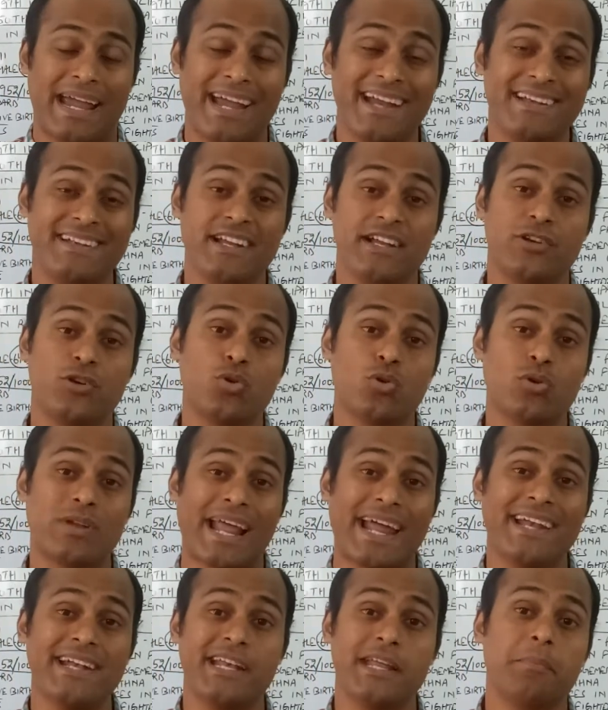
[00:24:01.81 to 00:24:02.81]
80 to
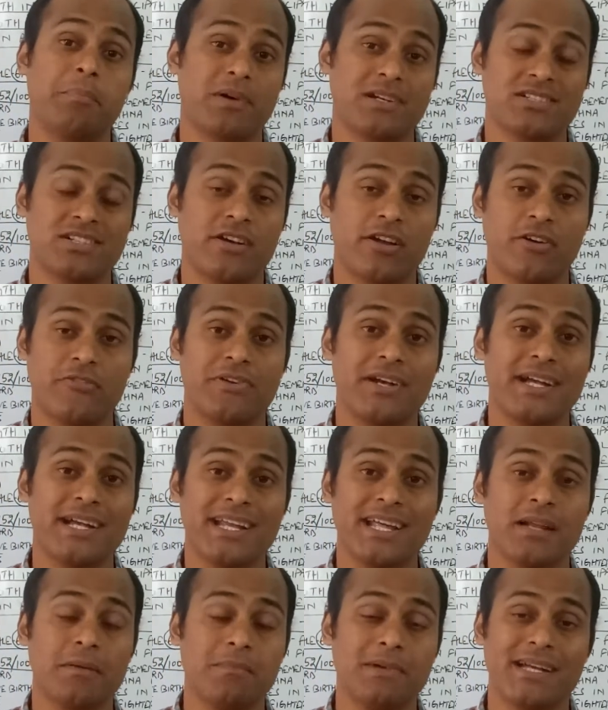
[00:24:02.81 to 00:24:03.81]
90% of
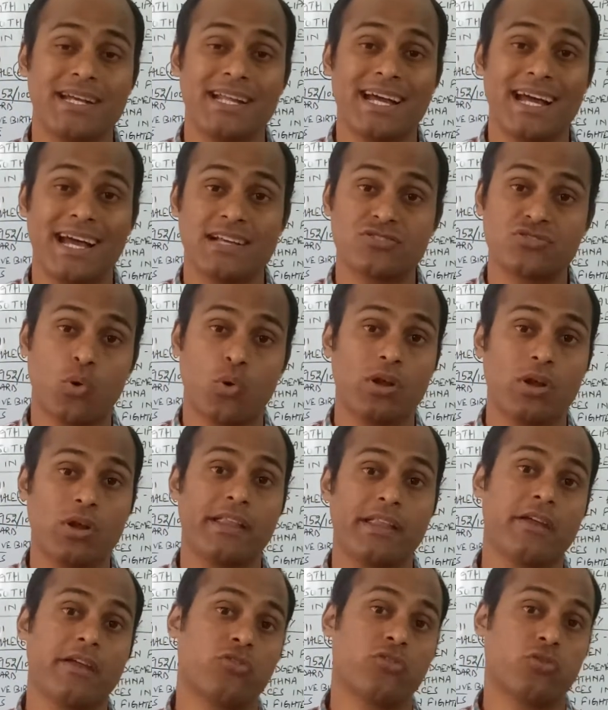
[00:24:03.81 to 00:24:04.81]
Indian media has
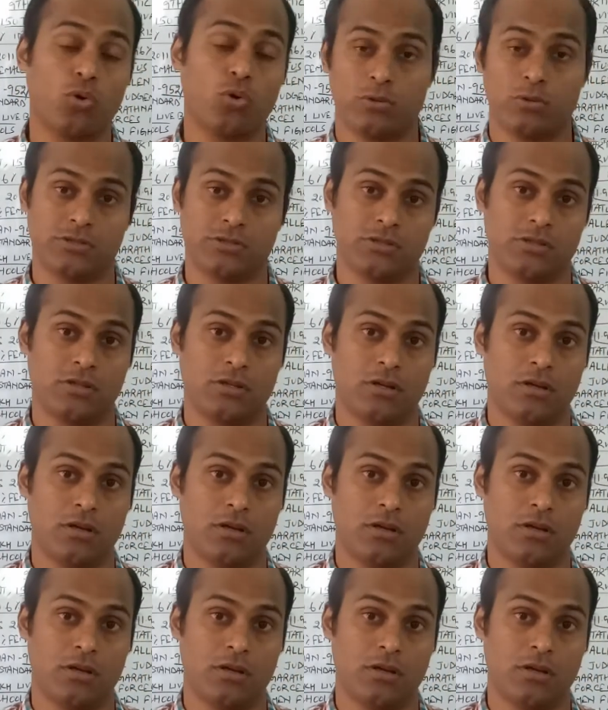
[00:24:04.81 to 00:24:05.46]
sold their souls.